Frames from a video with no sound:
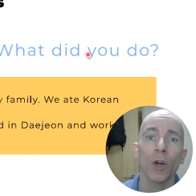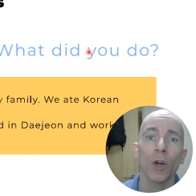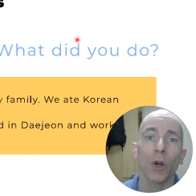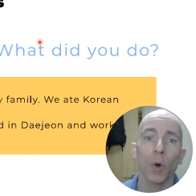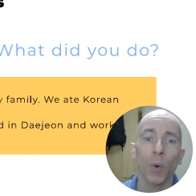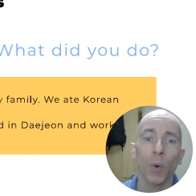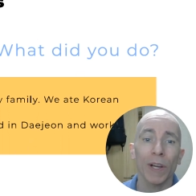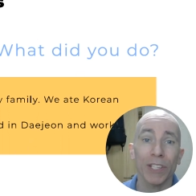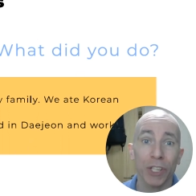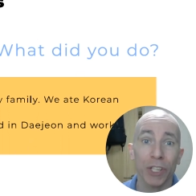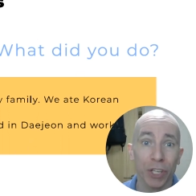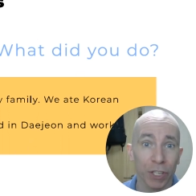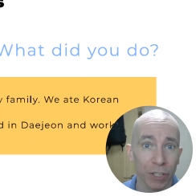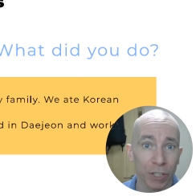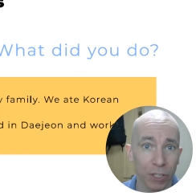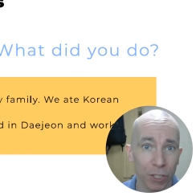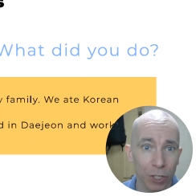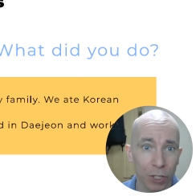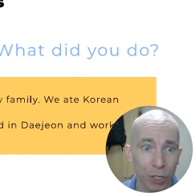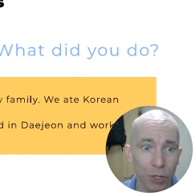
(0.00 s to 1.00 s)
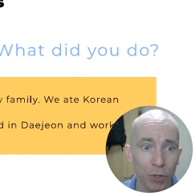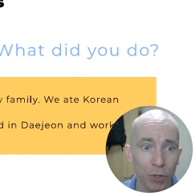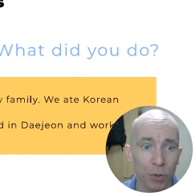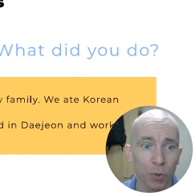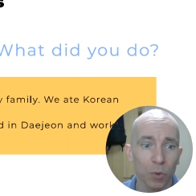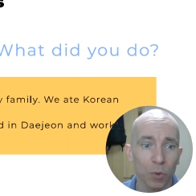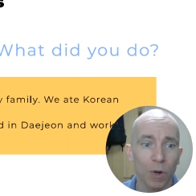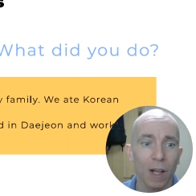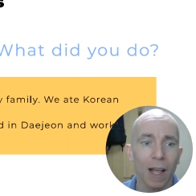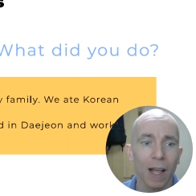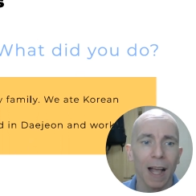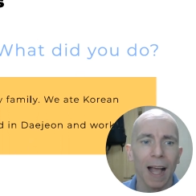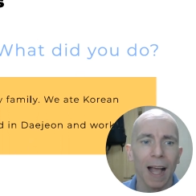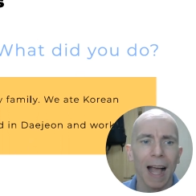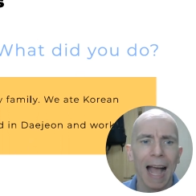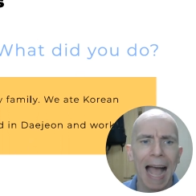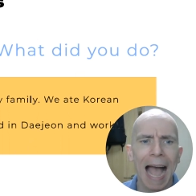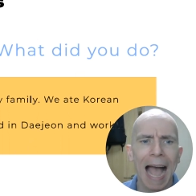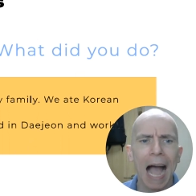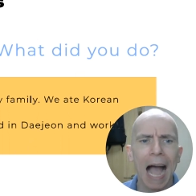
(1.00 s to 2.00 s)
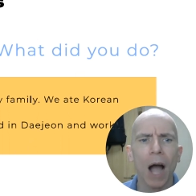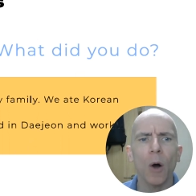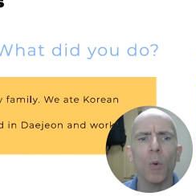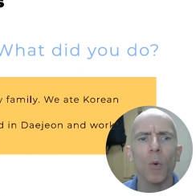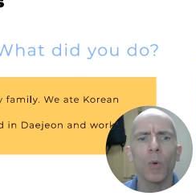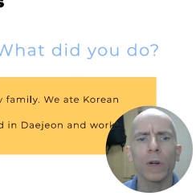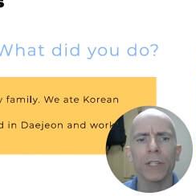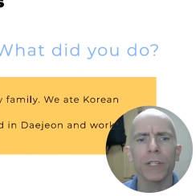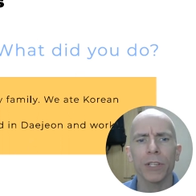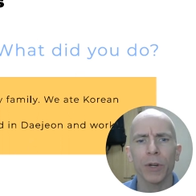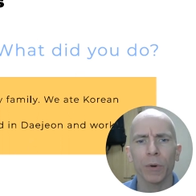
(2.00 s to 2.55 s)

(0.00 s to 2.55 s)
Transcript: Question 2, how was